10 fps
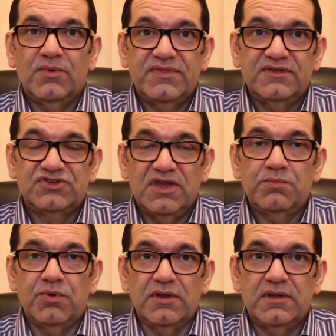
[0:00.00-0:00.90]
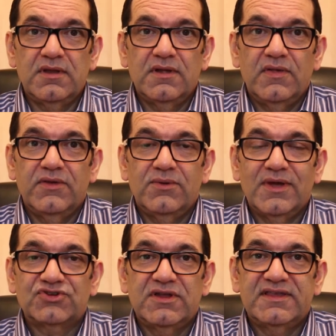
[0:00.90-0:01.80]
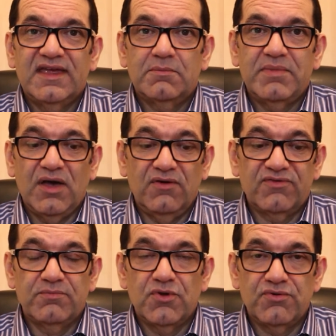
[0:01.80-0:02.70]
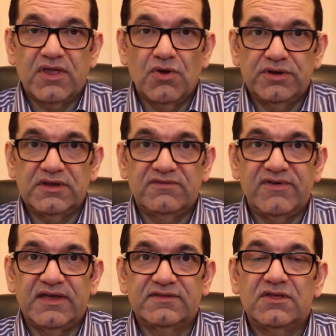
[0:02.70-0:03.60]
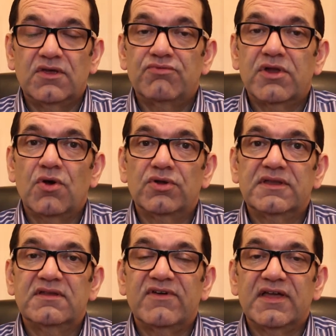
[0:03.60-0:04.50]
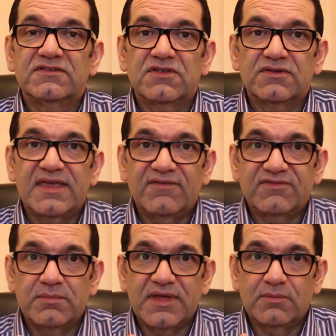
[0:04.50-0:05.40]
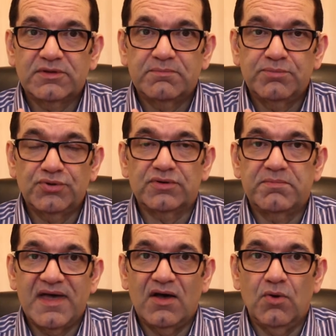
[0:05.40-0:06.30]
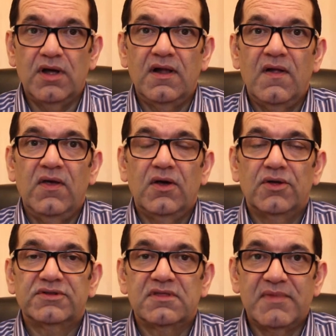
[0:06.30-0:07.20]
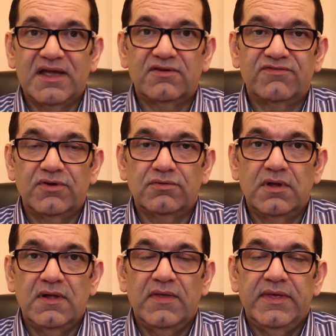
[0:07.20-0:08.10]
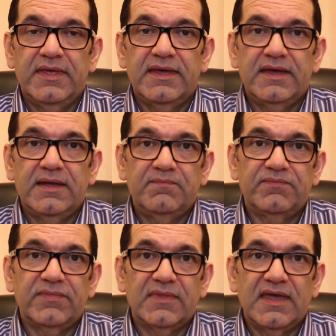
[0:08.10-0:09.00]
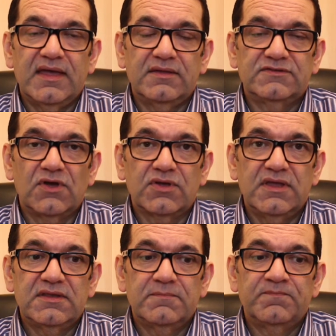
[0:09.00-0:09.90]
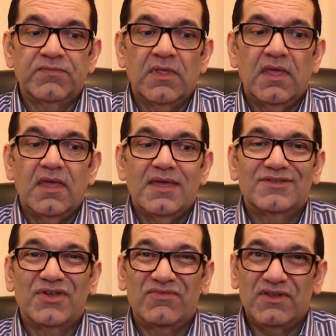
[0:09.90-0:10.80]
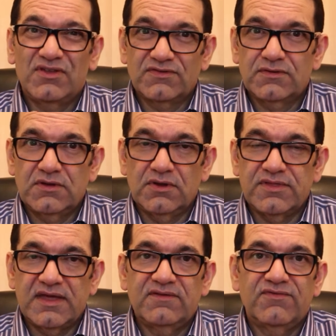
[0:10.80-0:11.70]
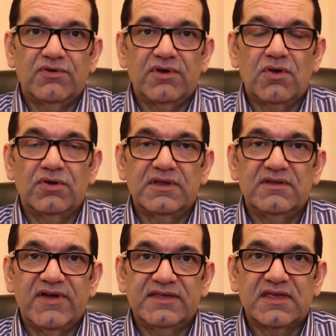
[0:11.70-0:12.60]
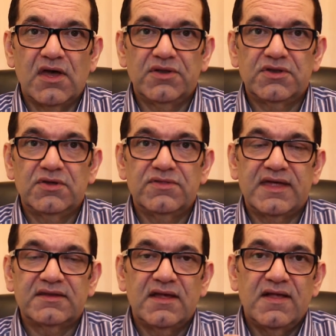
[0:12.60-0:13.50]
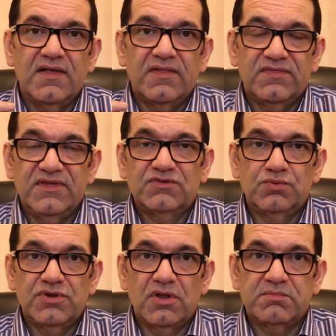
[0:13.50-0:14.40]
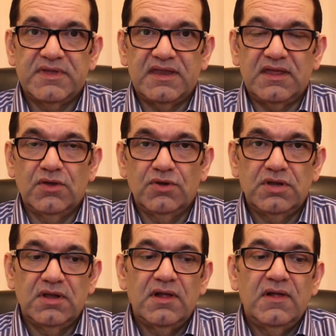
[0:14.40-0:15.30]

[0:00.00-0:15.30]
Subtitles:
With this cheap one, you actually take power from your recording device. Your recording device does have to be able to put power onto the microphone socket. So if it doesn't do that, if your recording device can't do that, this would not be any good.